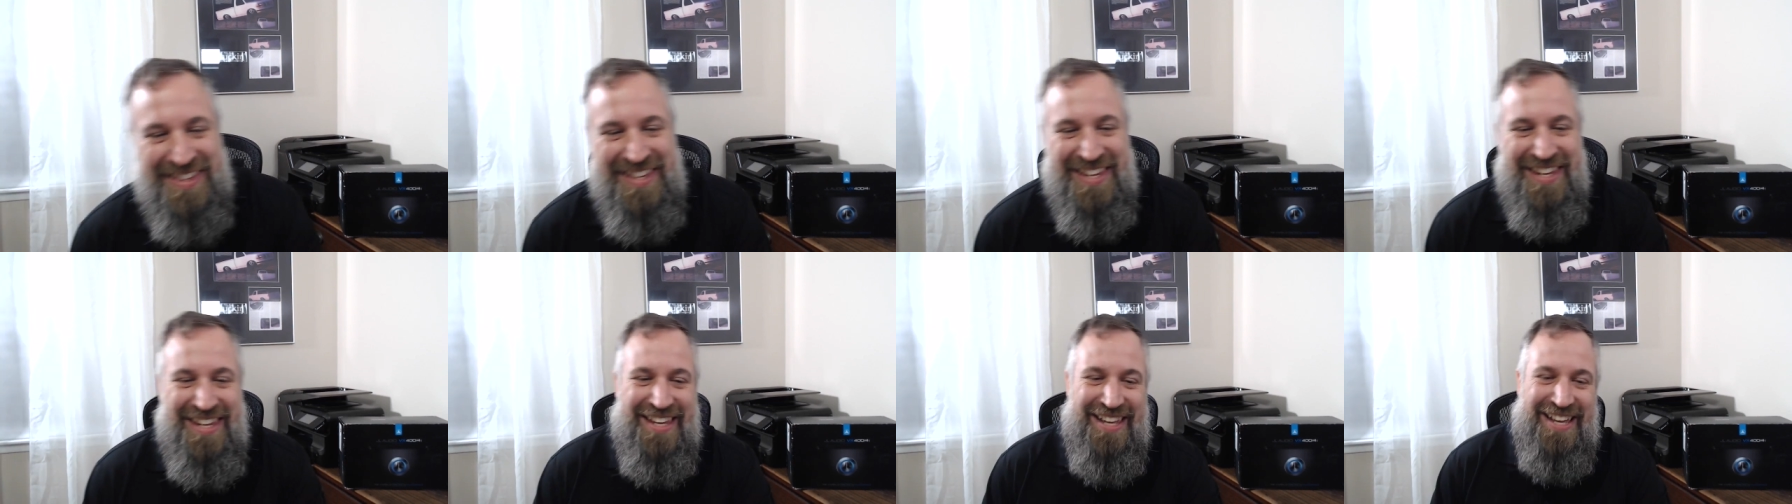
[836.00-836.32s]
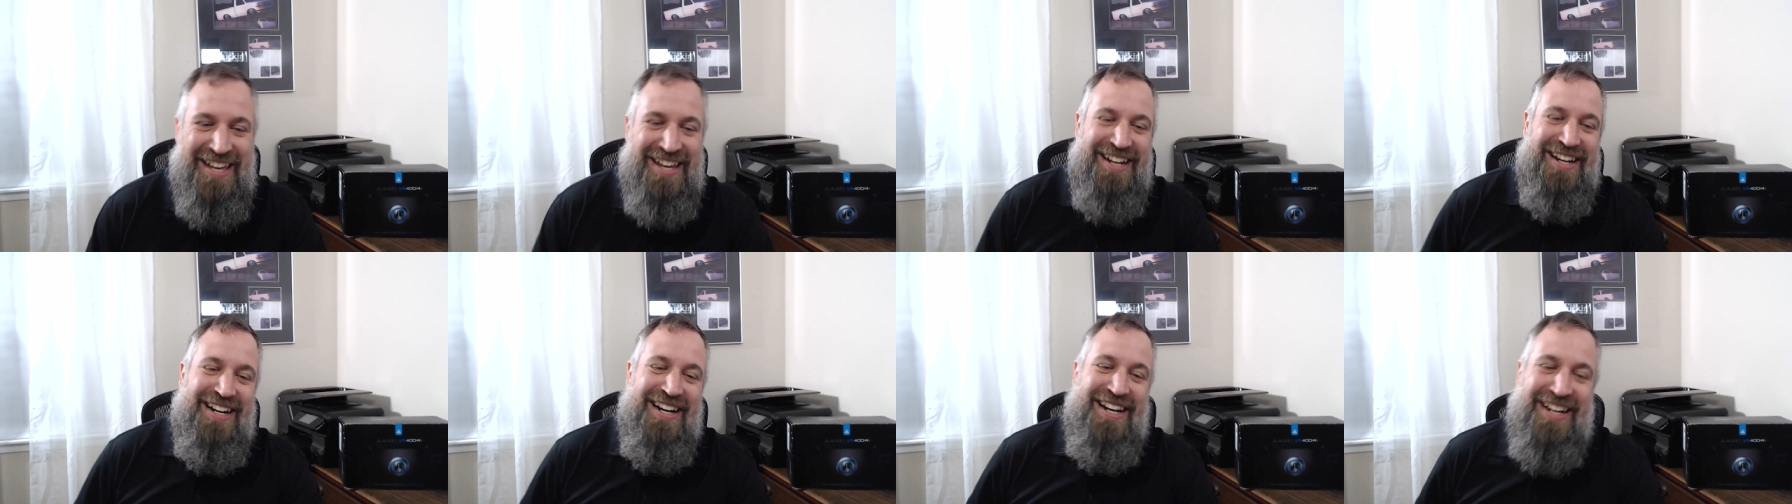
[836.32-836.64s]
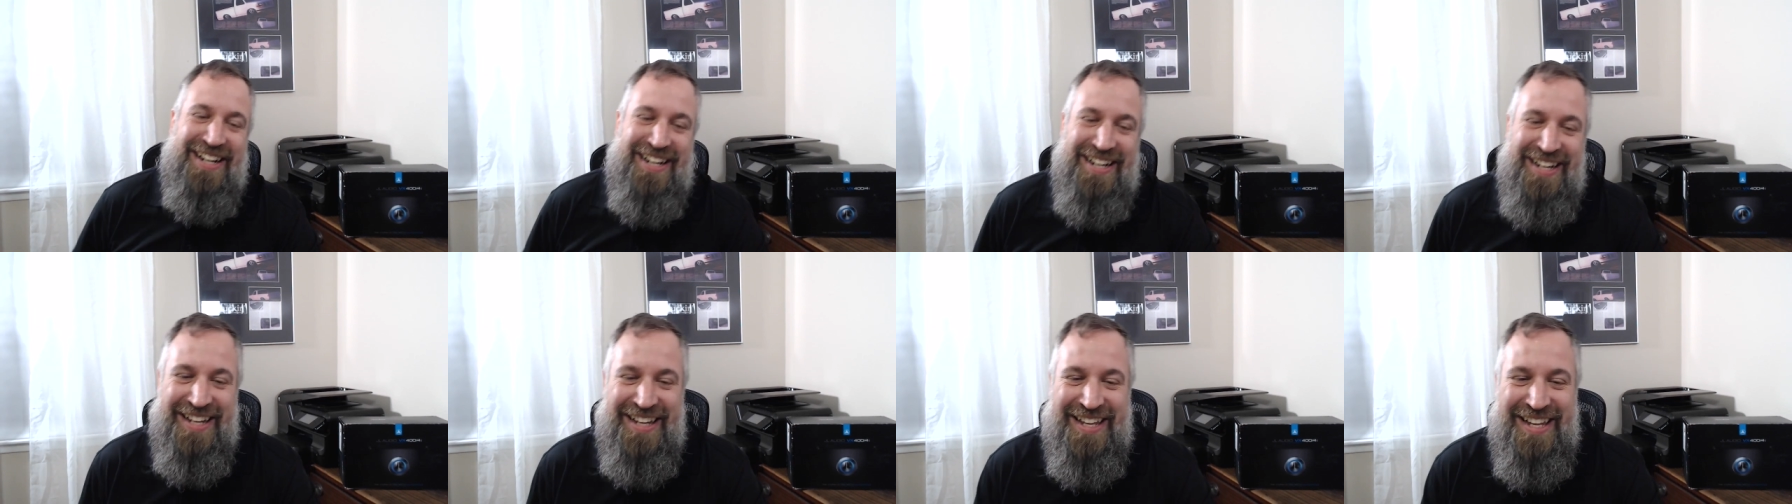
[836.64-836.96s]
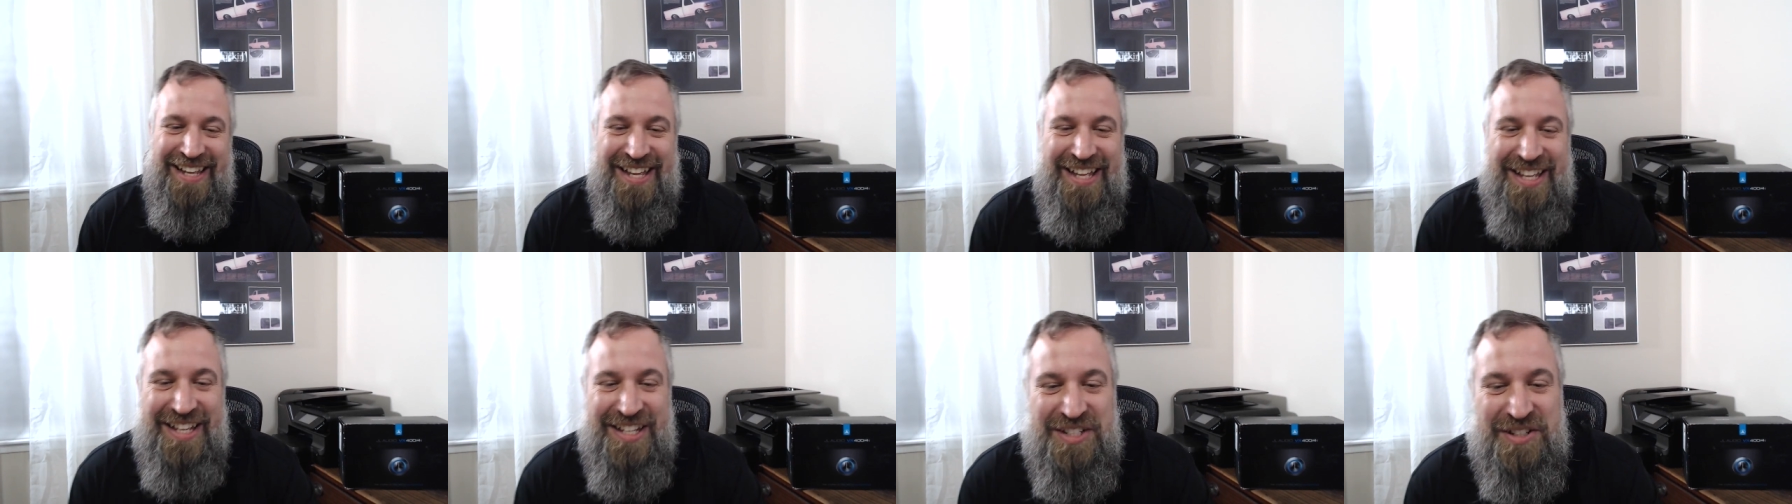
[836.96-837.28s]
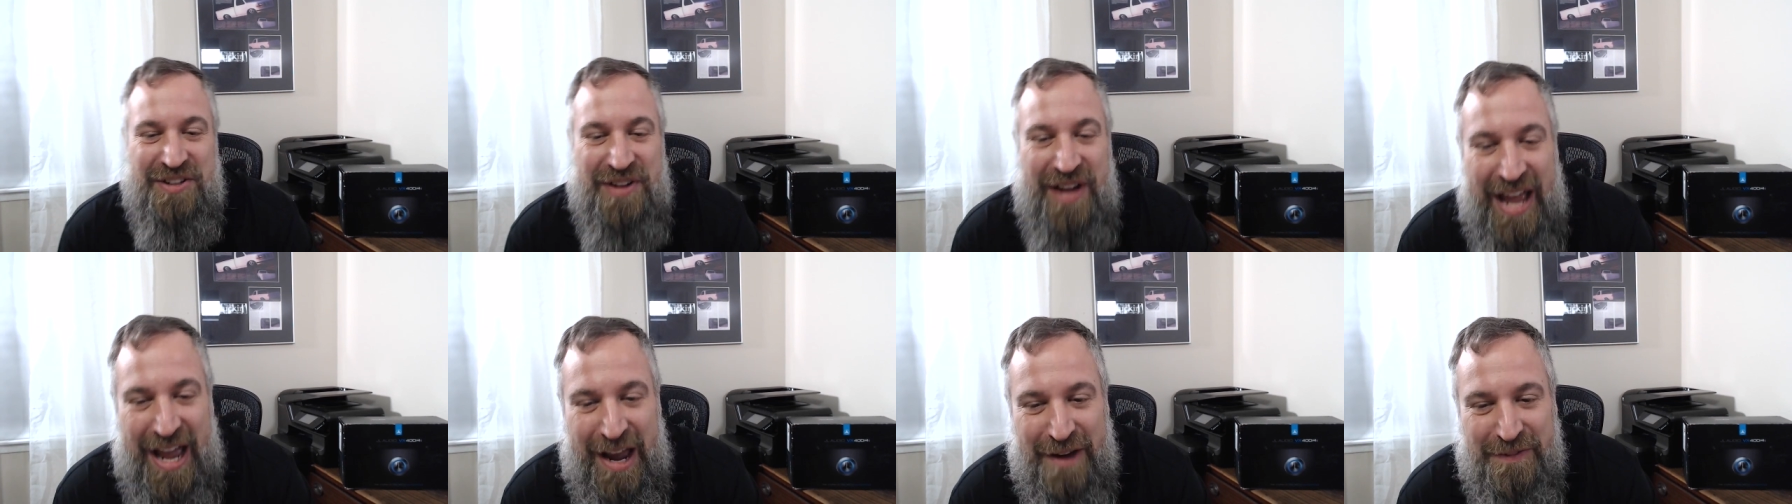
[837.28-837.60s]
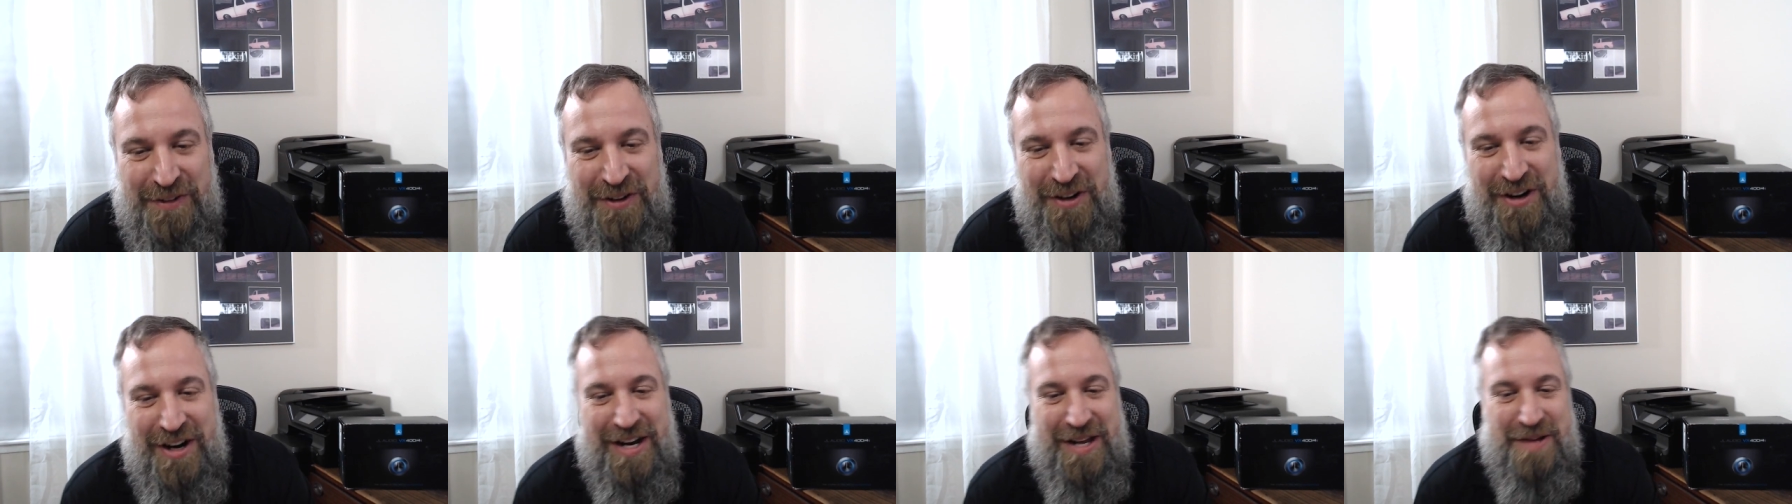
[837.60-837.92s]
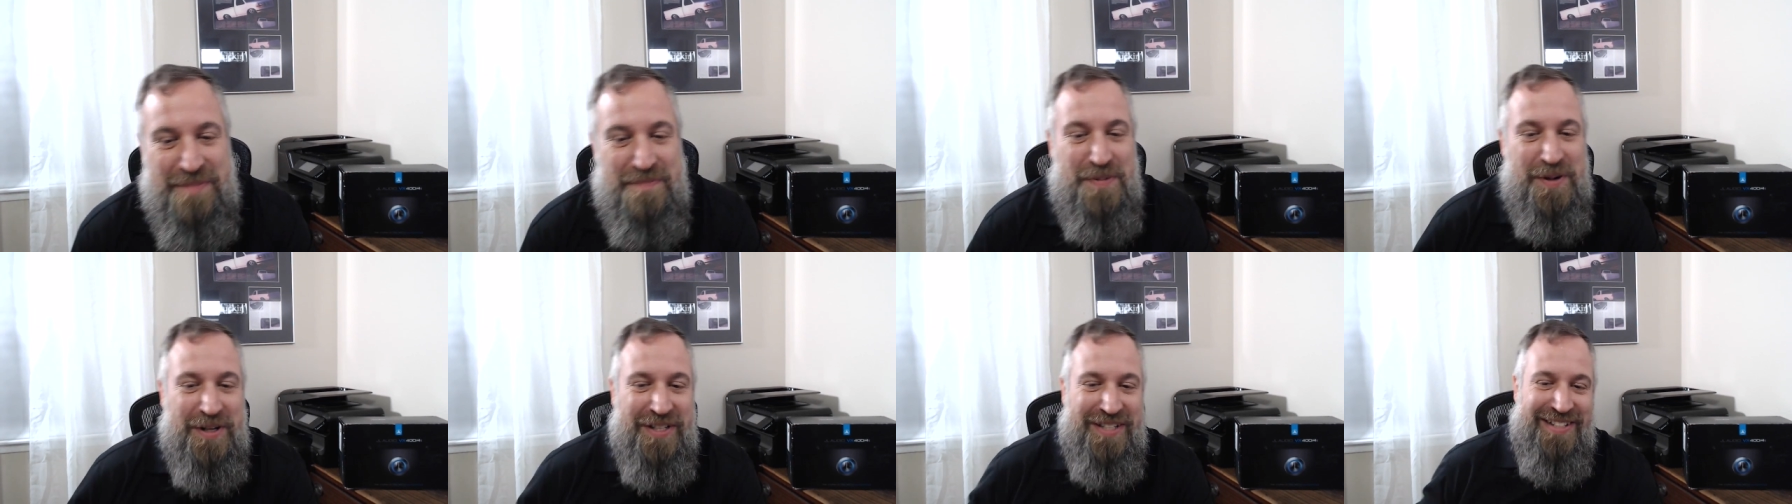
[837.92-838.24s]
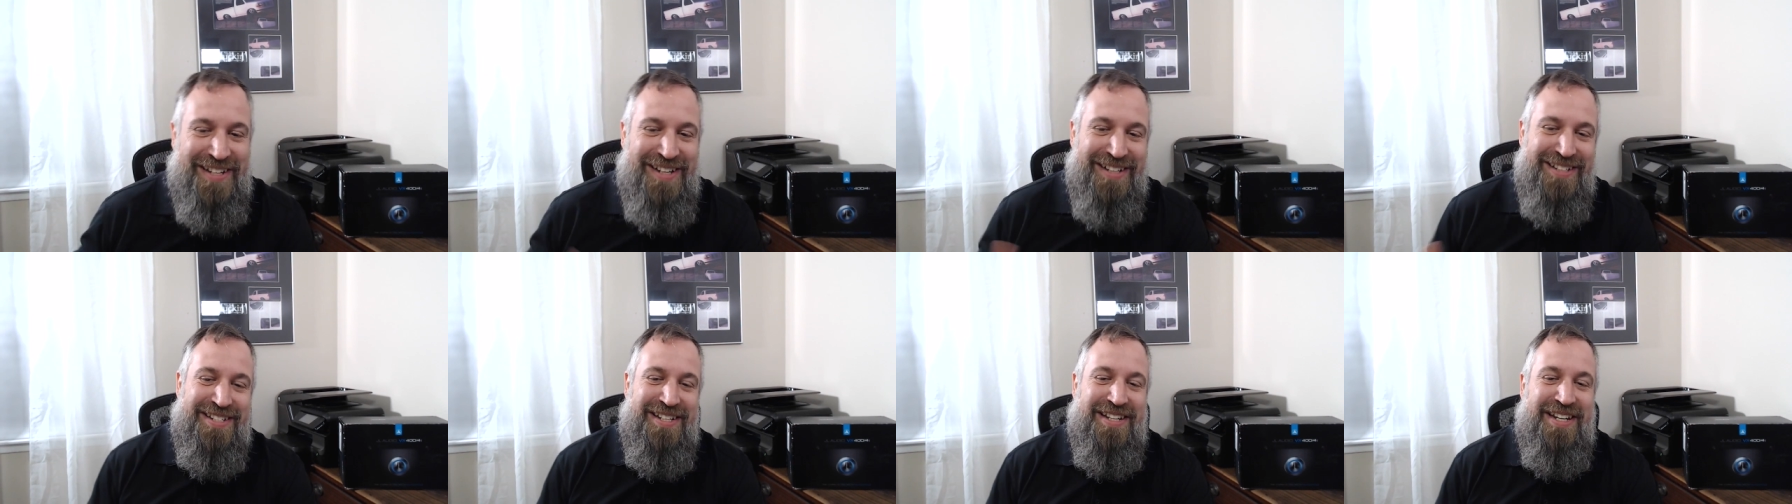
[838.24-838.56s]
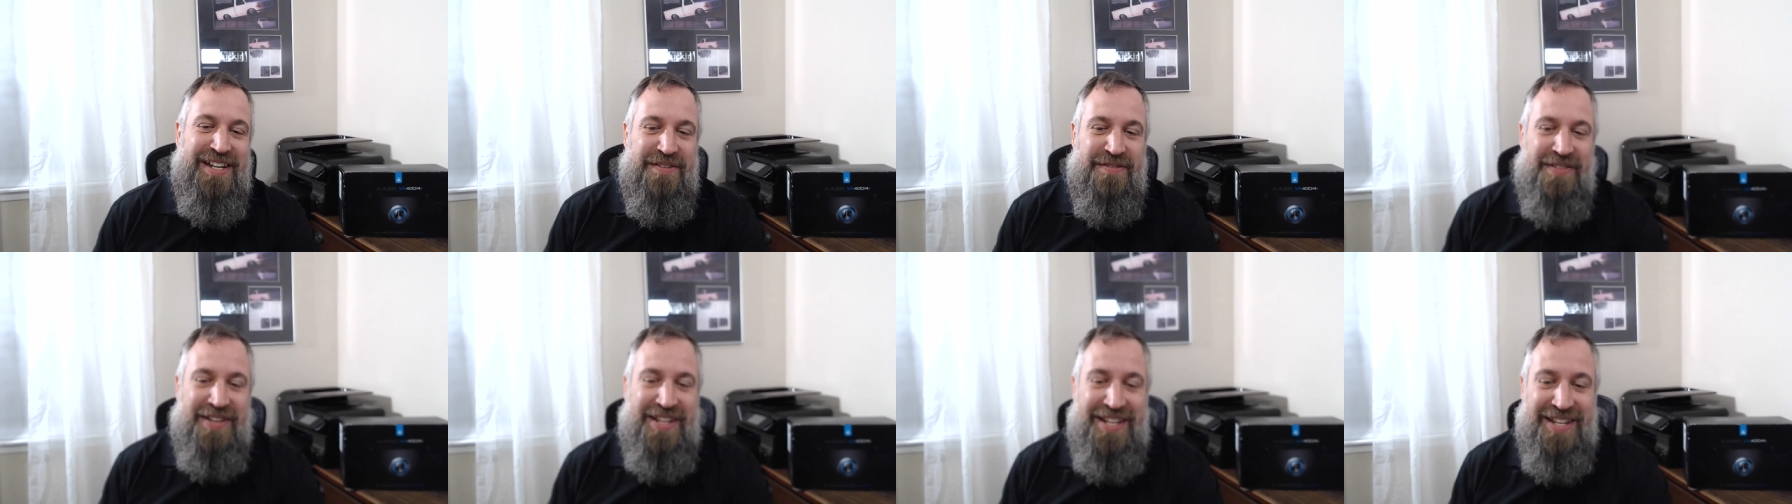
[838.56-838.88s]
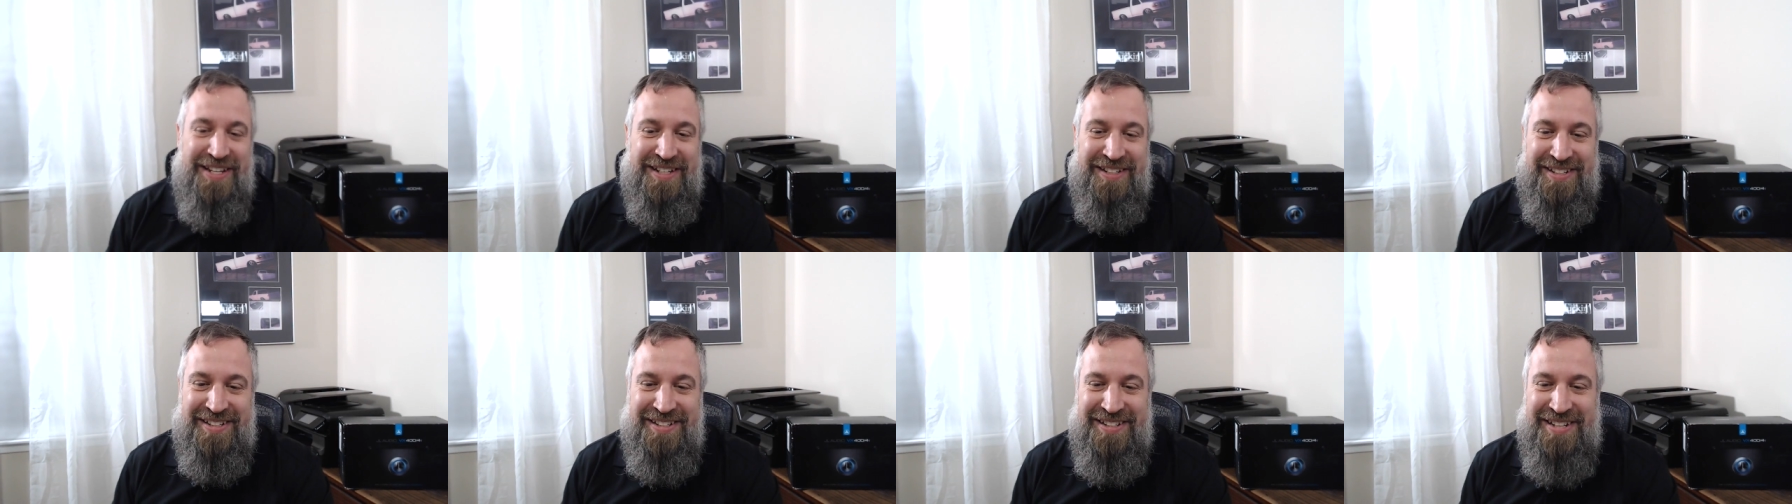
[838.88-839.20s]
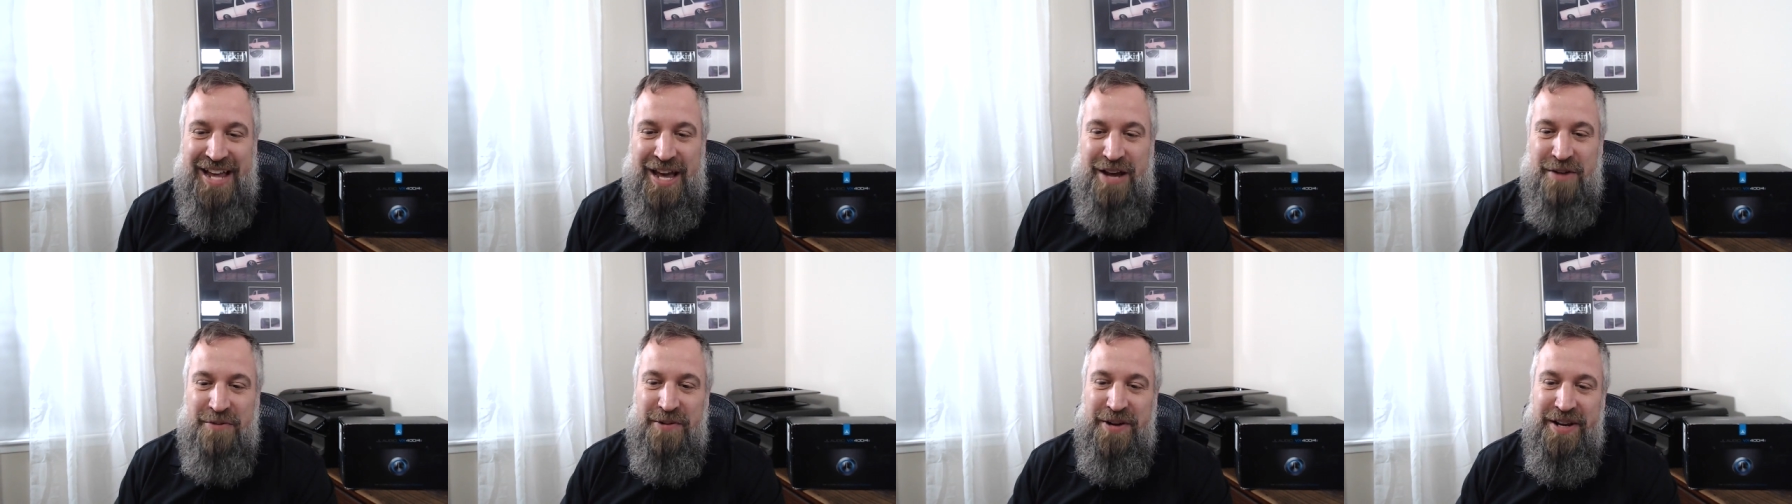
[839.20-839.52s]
Alrighty. So after our input sensitivity is set,